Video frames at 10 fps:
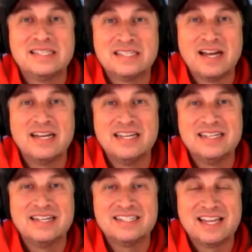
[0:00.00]

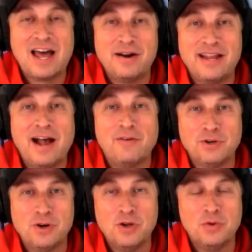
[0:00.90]
sunny Saturday
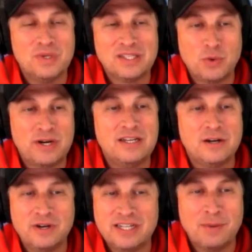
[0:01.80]
afternoon with
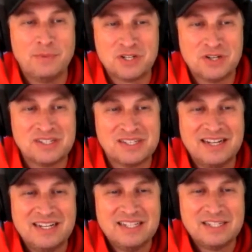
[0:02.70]
20-degree temperatures.
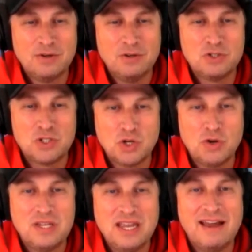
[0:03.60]
So you
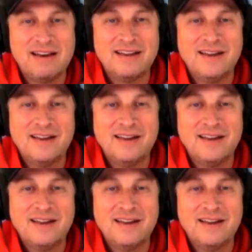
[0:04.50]
should get,